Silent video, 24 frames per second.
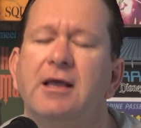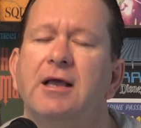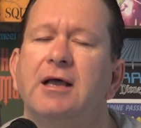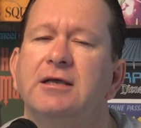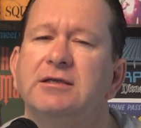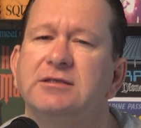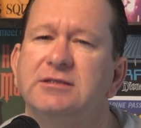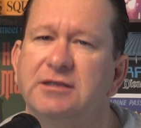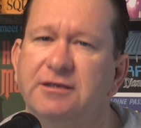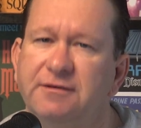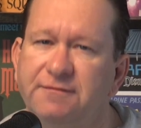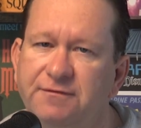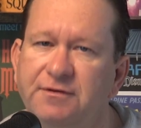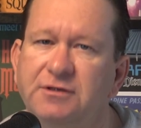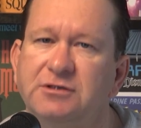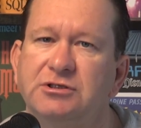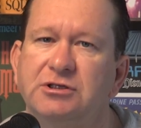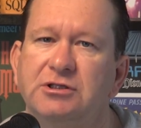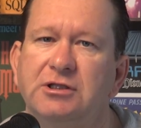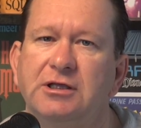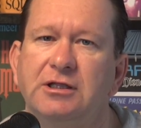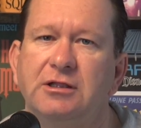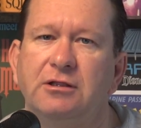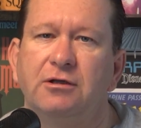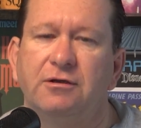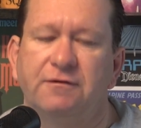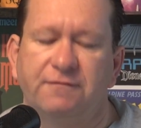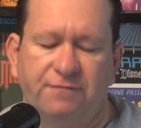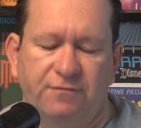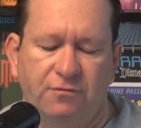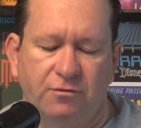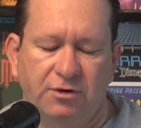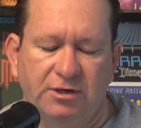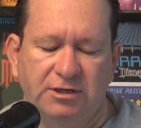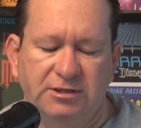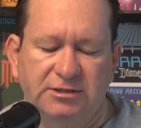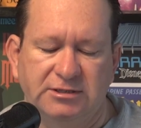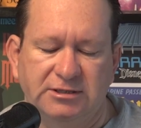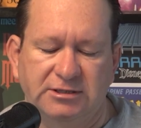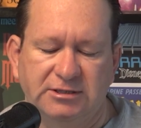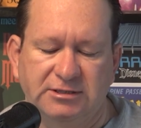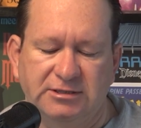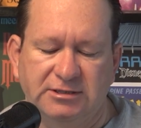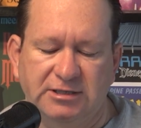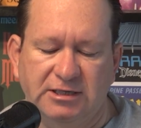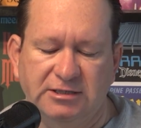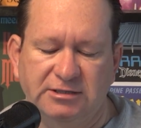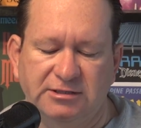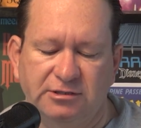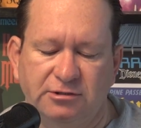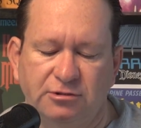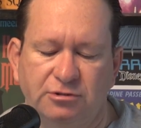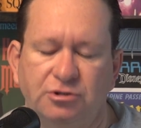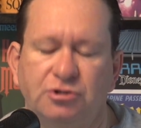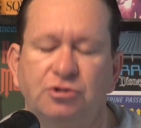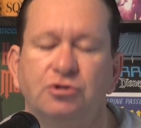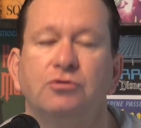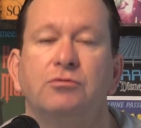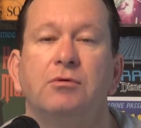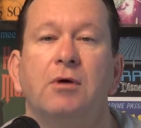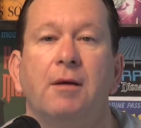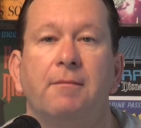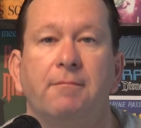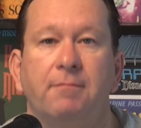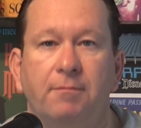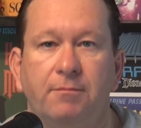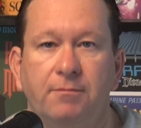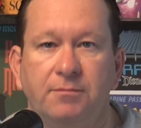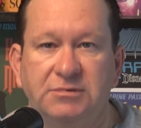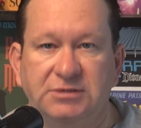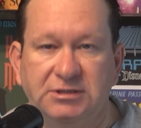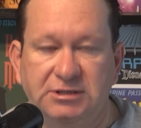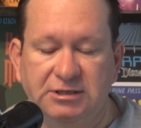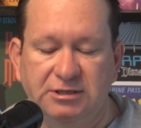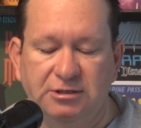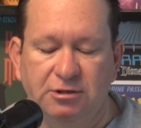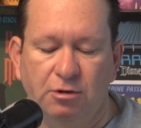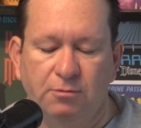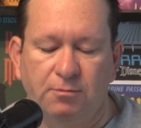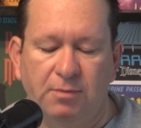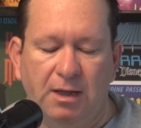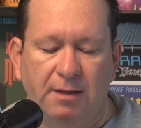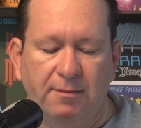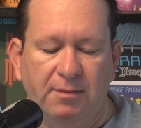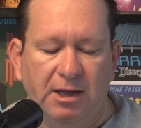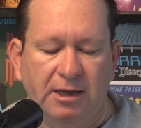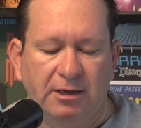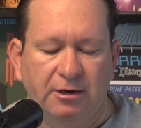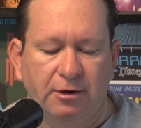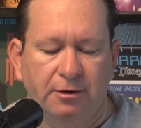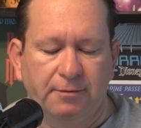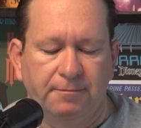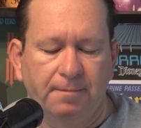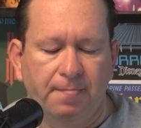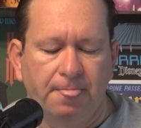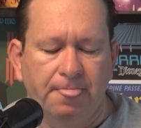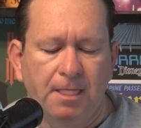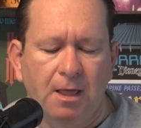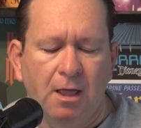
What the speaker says: as they eventually look for a successor to CEO Bob Iger.